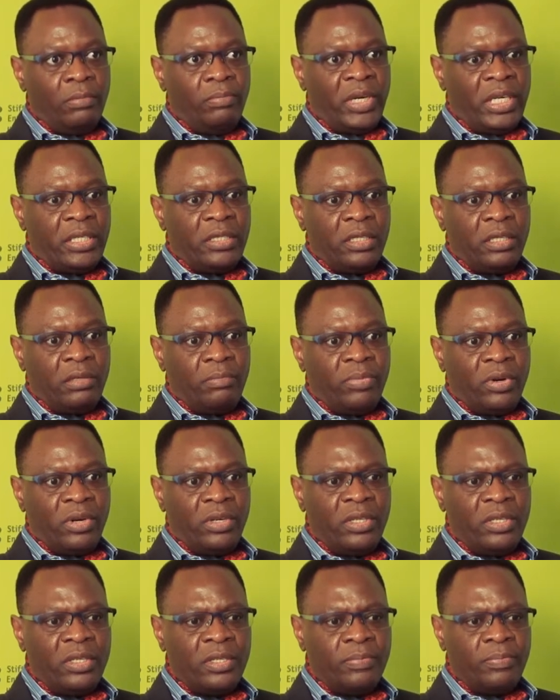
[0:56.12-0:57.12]
But
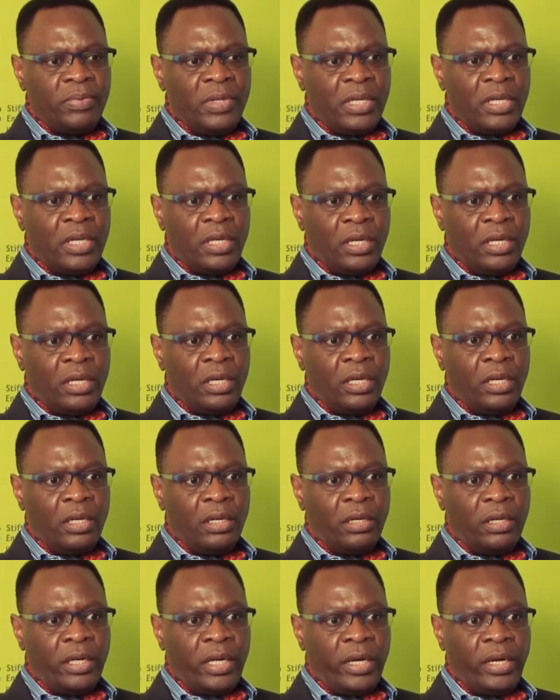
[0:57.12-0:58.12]
broadly
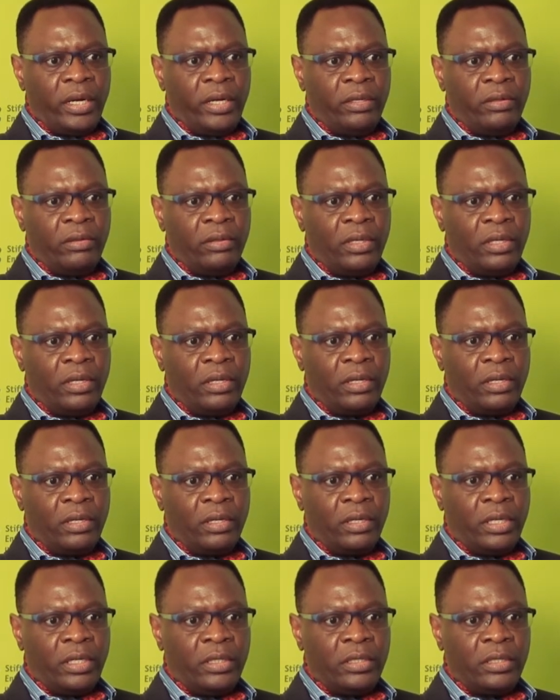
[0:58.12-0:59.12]
speaking, I
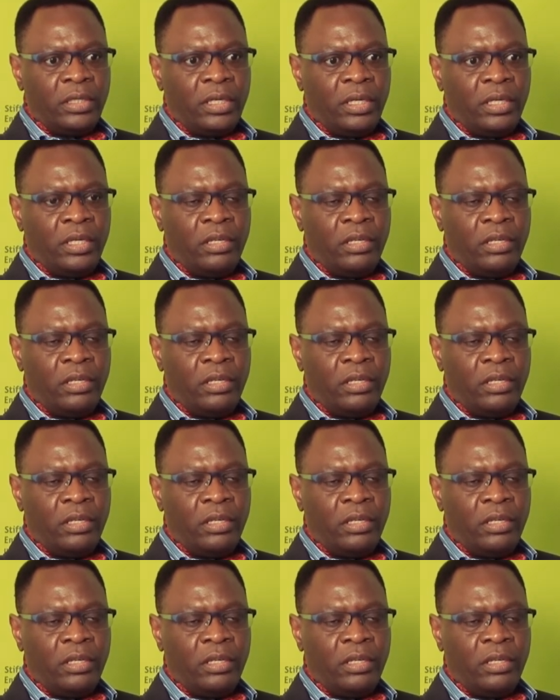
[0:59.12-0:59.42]
think that uh,